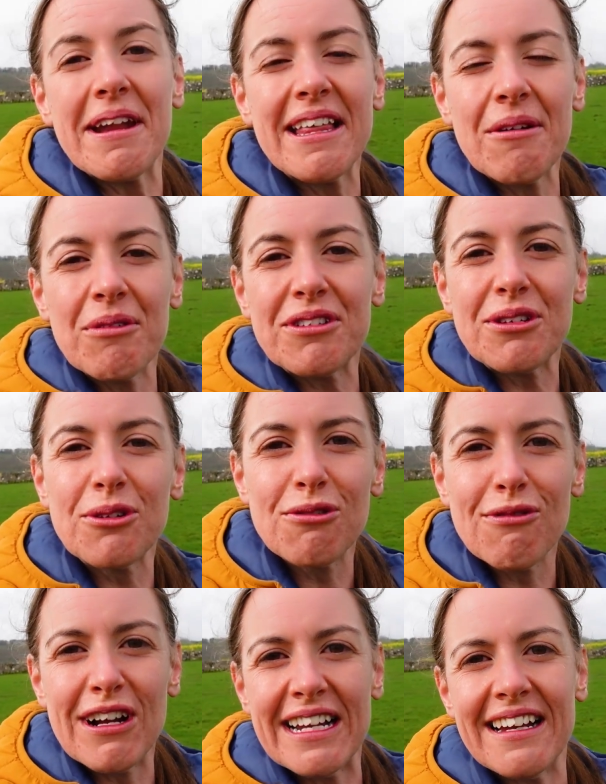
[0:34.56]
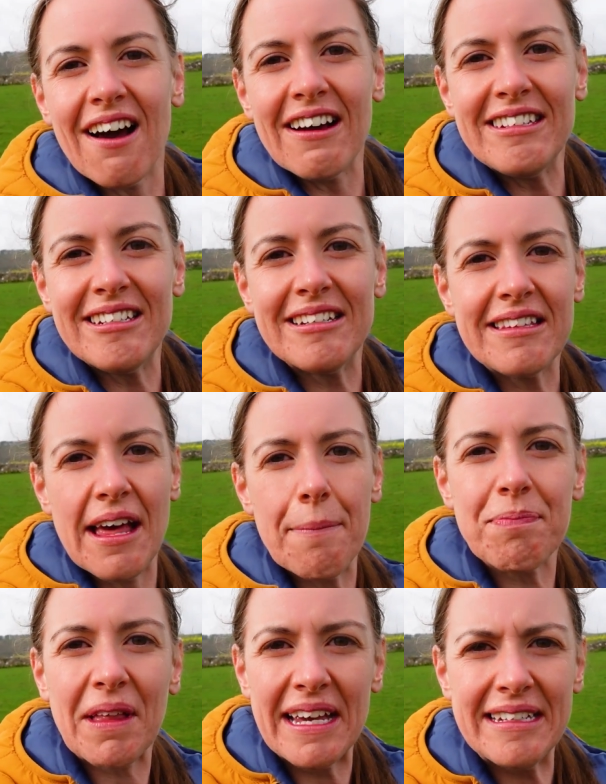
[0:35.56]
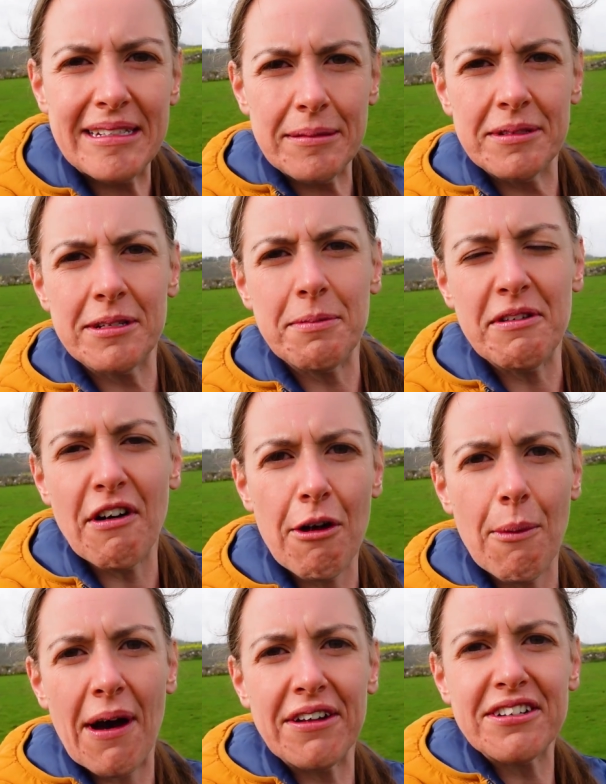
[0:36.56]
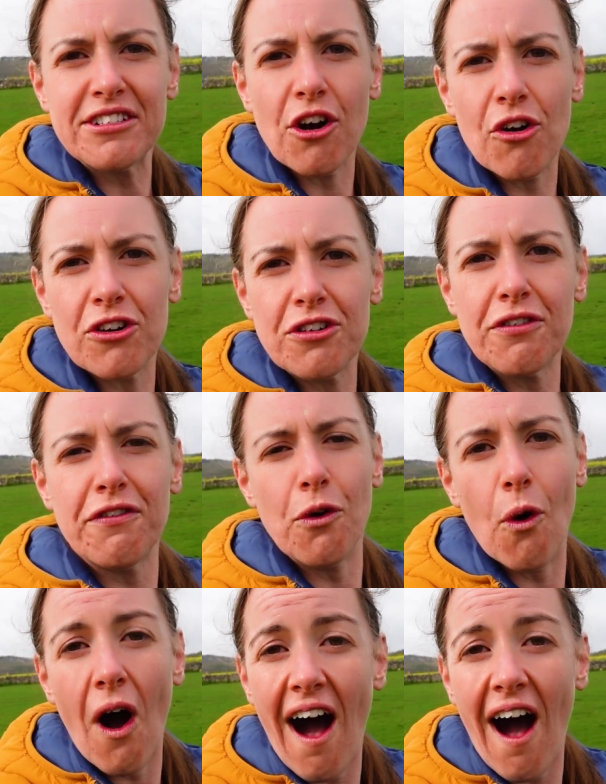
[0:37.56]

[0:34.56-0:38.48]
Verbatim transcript: But I think what's also really nice is that it seems to be very well stocked for